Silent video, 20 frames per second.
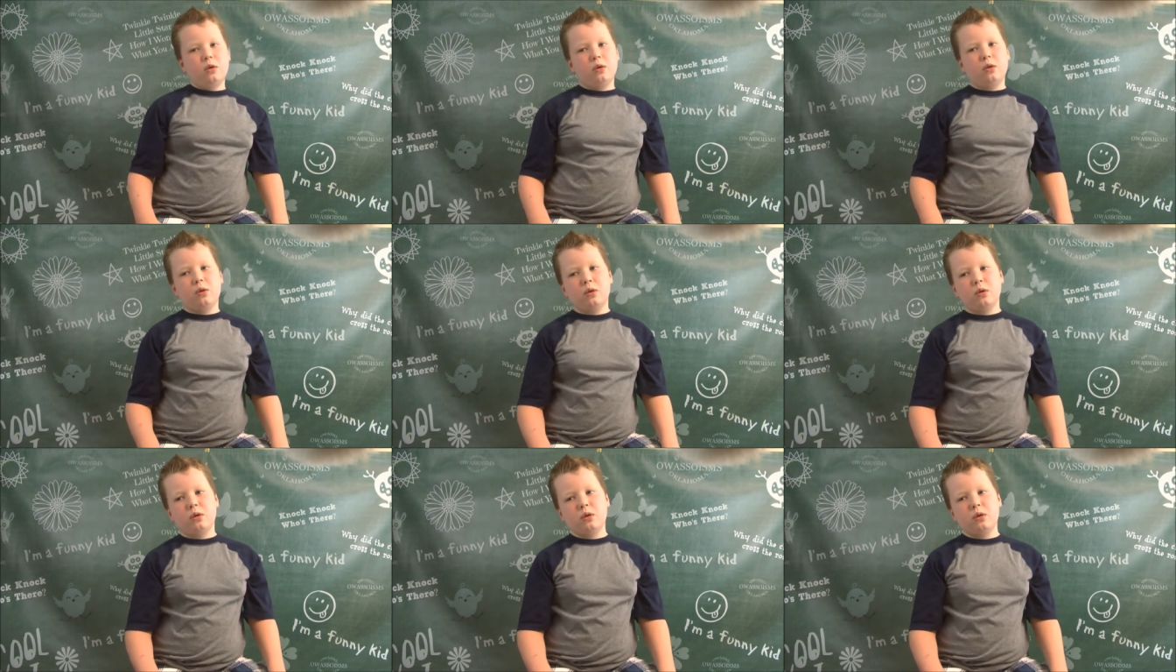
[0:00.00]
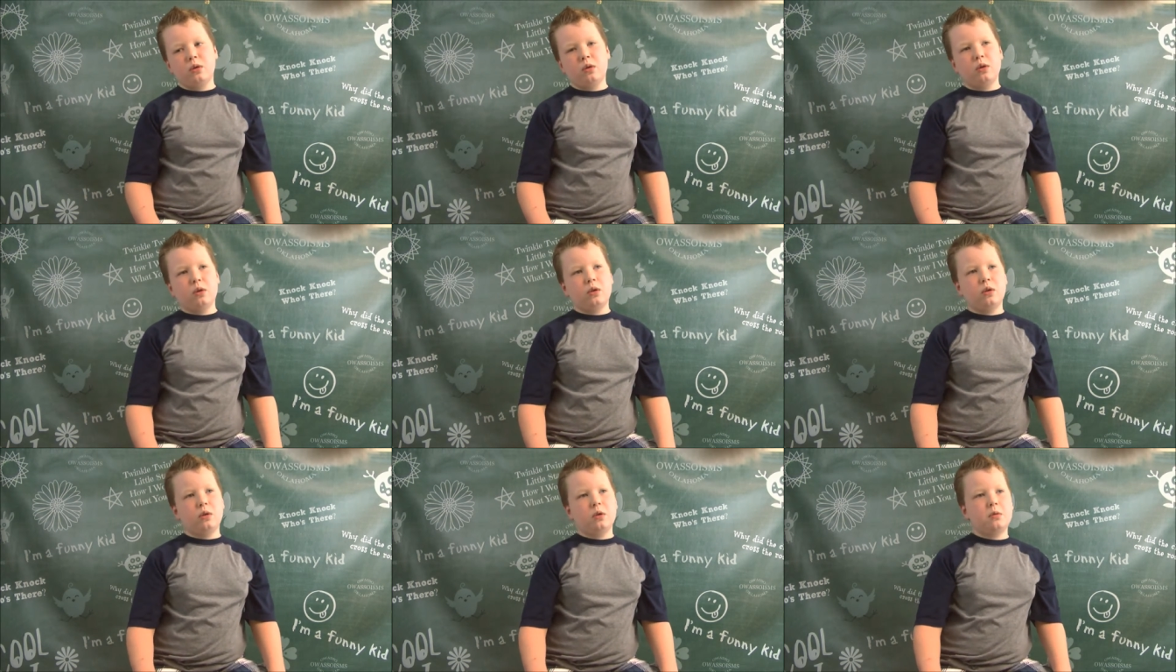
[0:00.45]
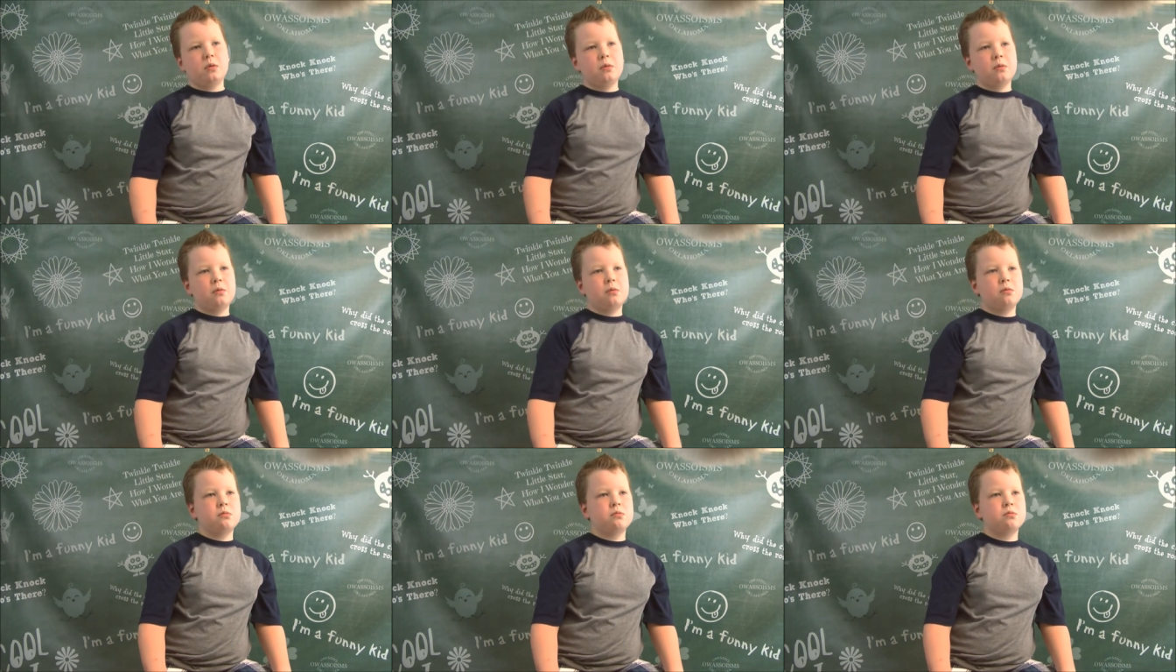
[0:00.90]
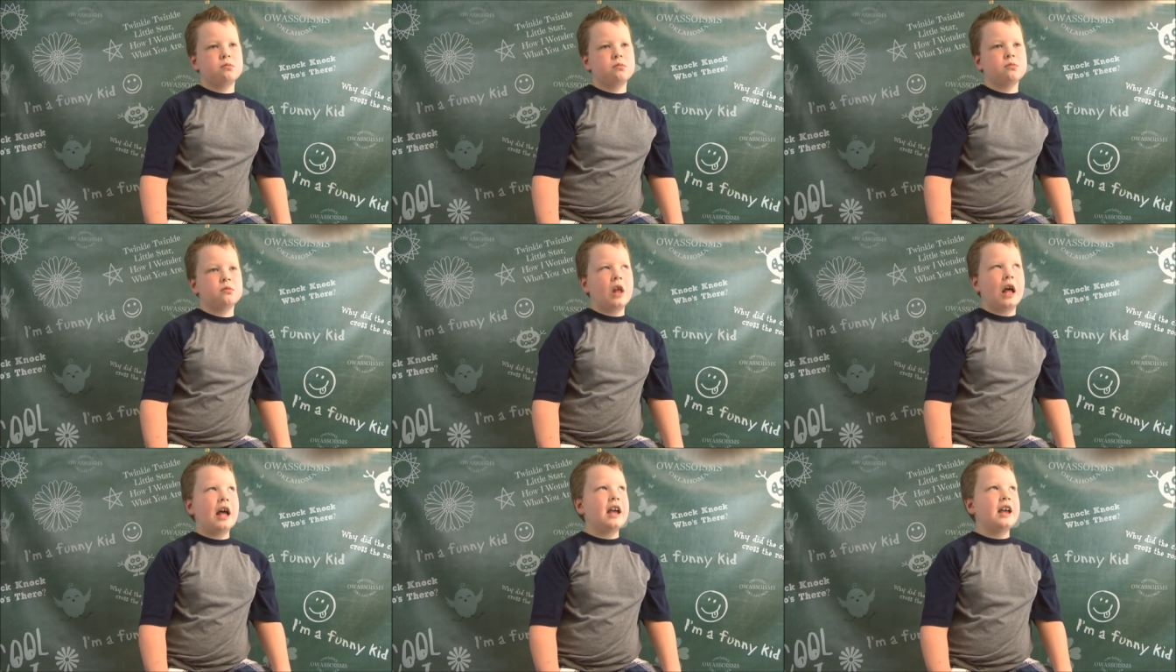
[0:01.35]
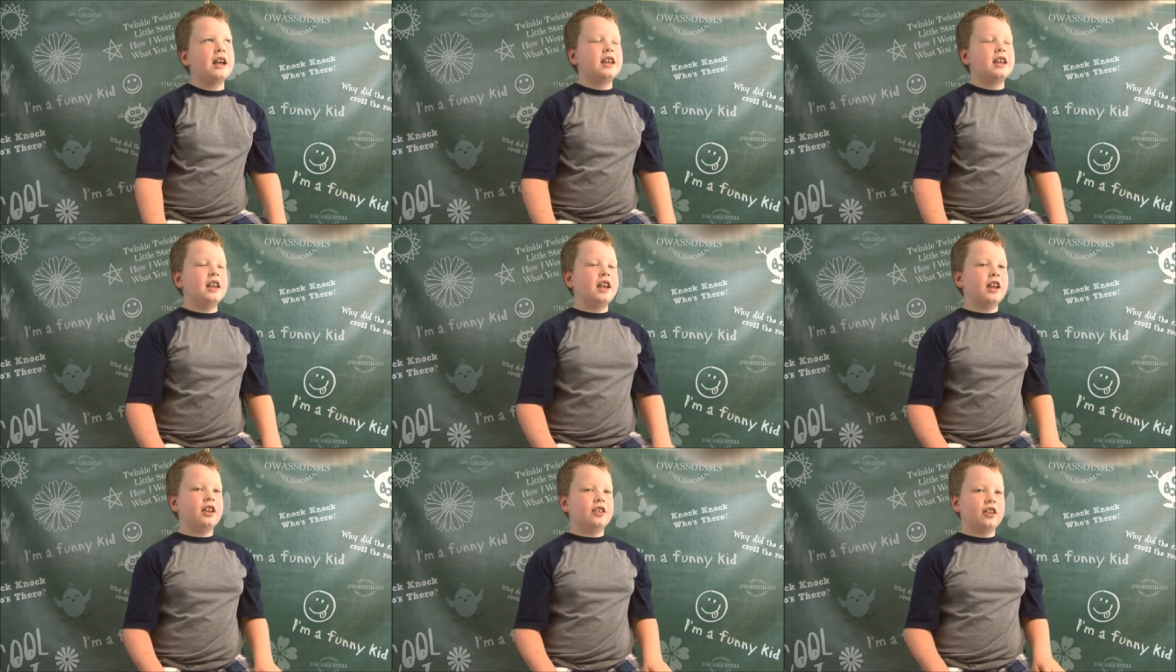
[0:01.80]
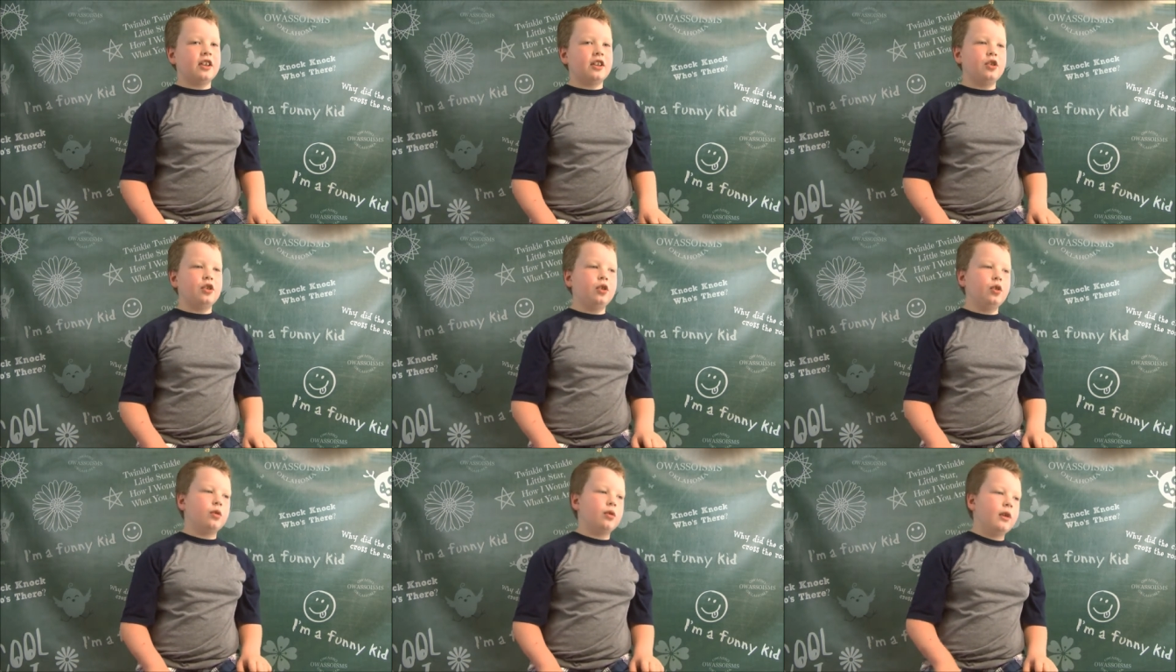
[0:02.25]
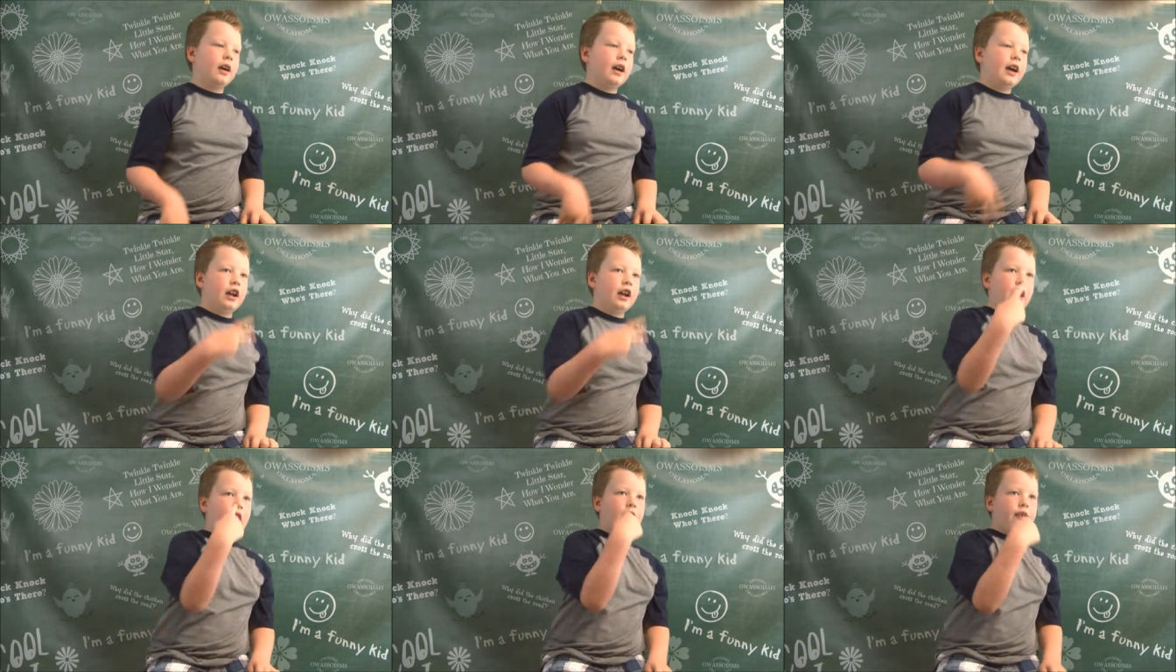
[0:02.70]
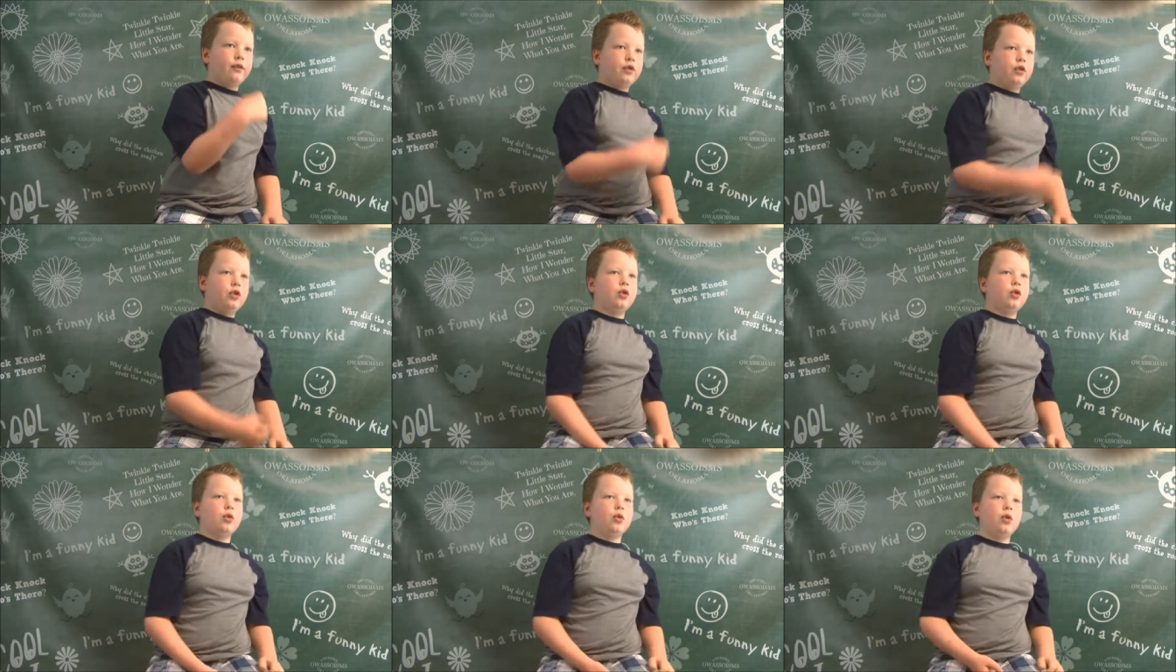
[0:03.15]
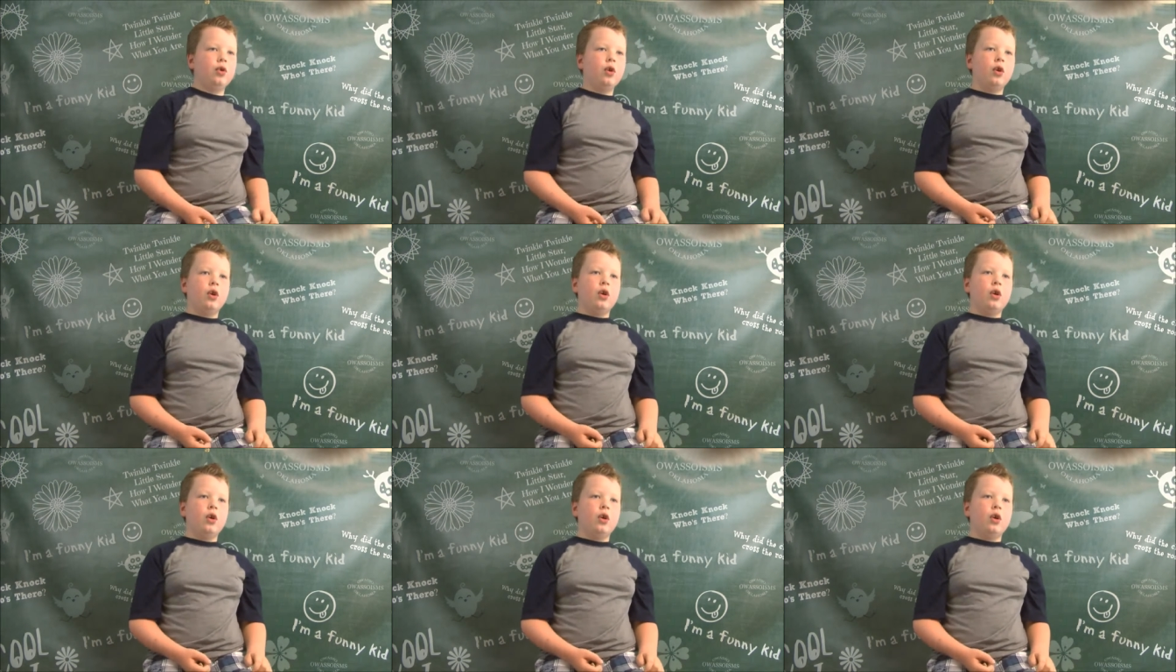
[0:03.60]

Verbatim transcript: you have any pets? I do. I have two.